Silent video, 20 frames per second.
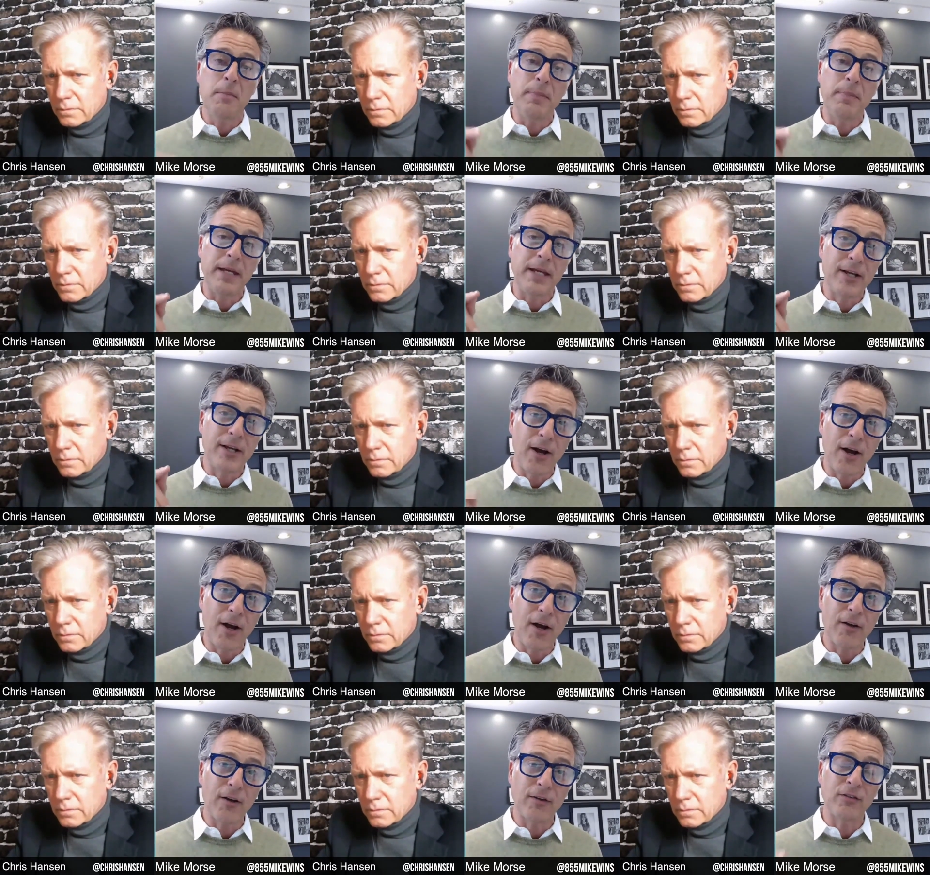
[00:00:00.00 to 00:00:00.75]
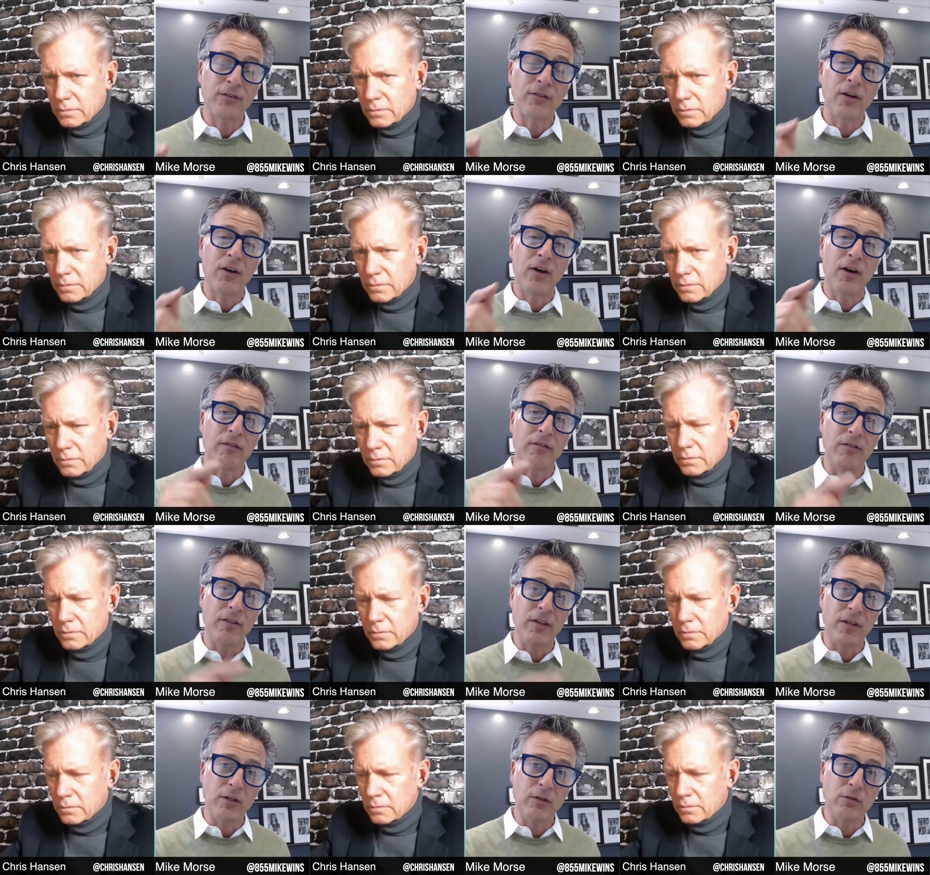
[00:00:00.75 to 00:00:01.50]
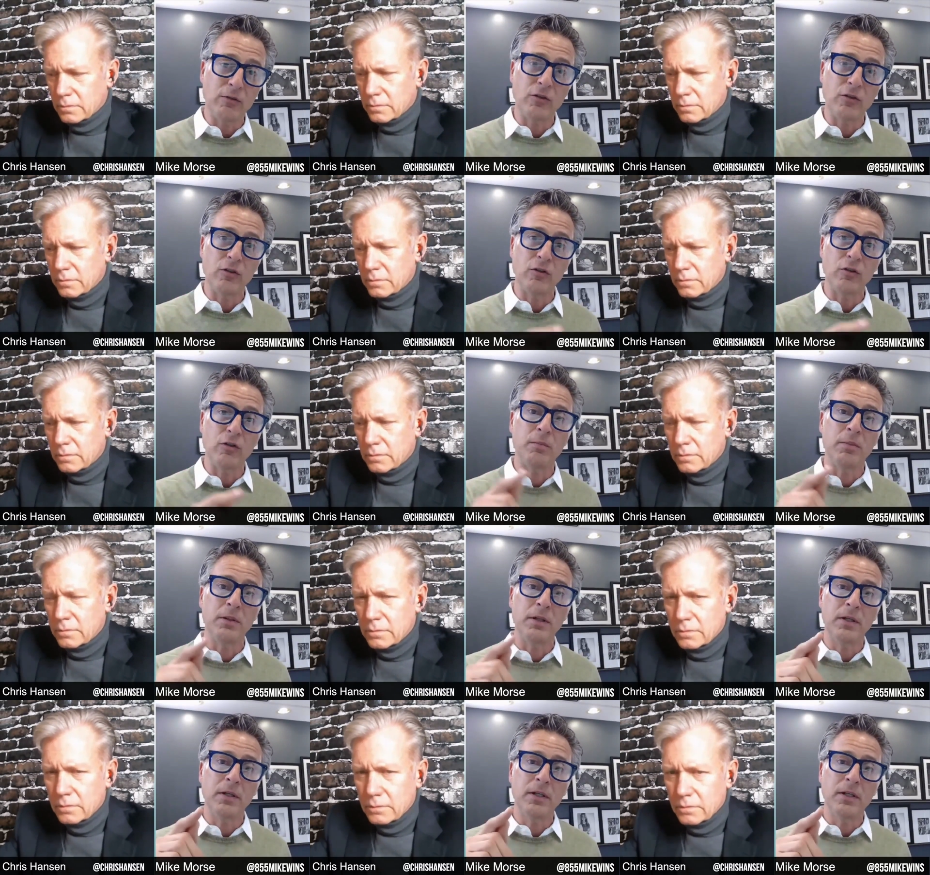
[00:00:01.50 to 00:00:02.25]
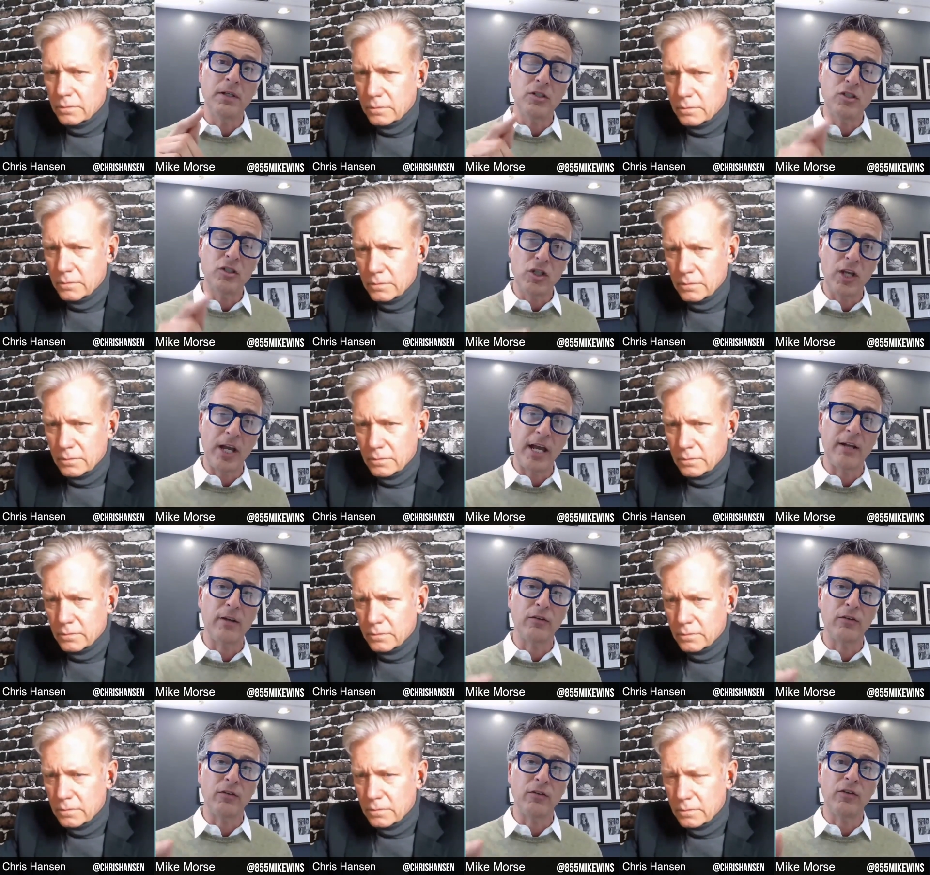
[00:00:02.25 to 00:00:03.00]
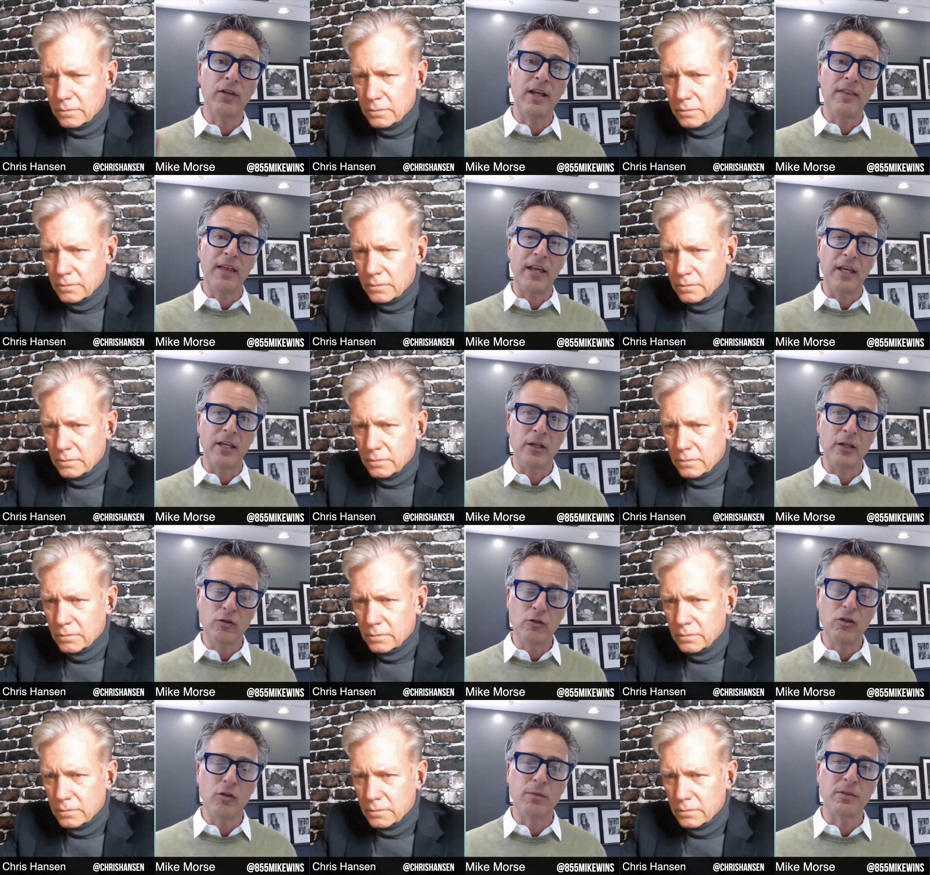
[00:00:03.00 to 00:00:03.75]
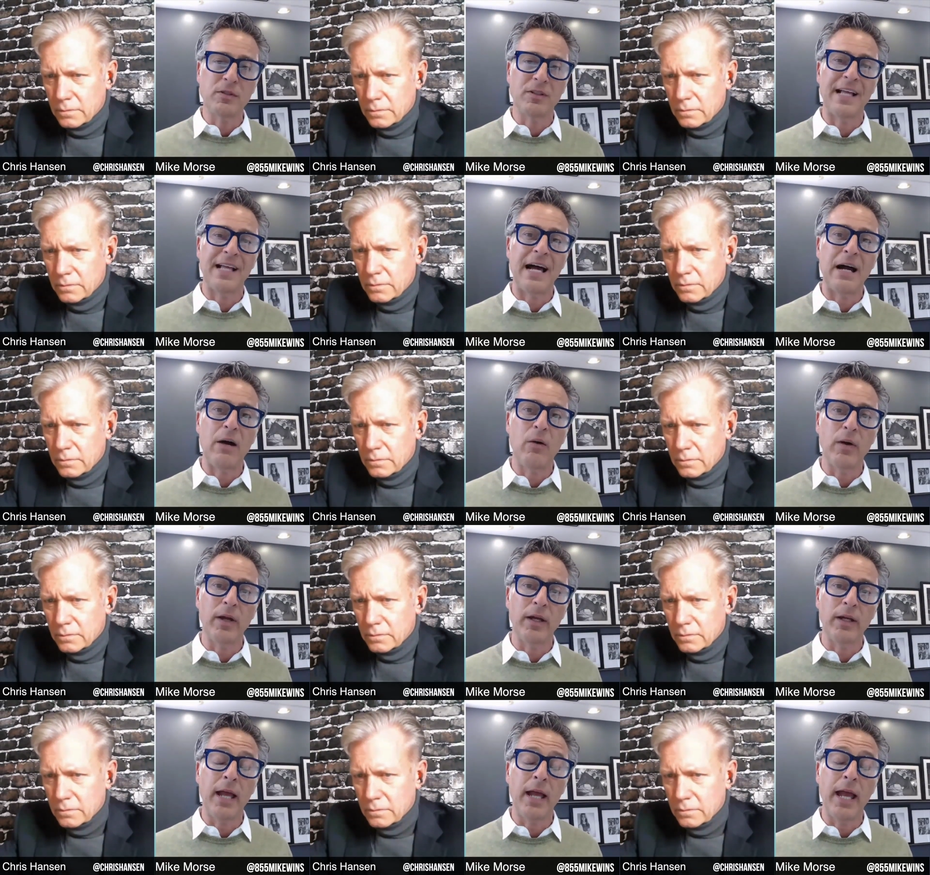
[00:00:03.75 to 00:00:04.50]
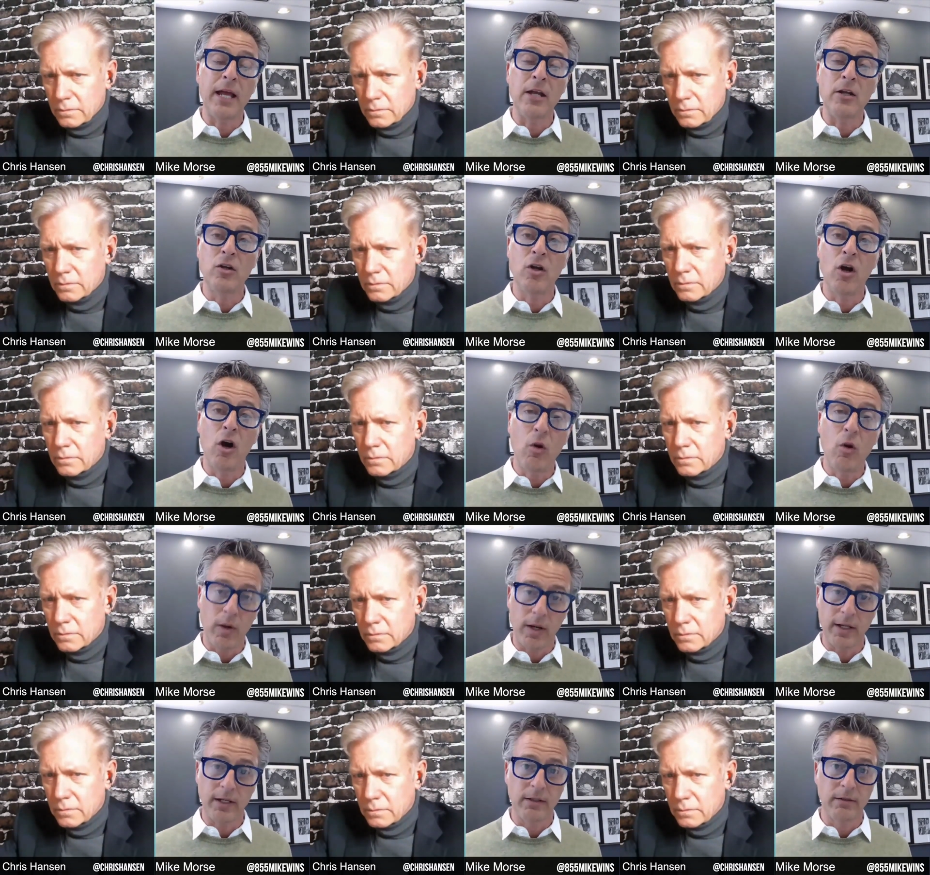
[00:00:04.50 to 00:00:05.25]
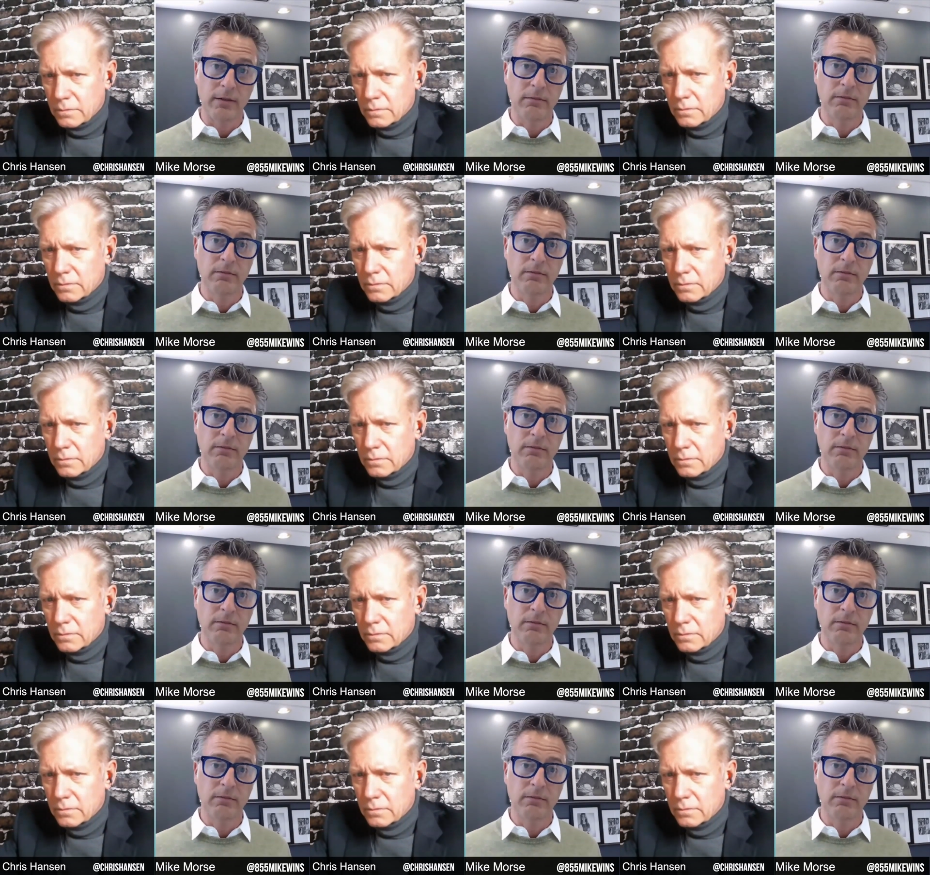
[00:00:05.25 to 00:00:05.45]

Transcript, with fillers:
Speaker 1: because of the YouTube channels that YouTube is allowing and knowing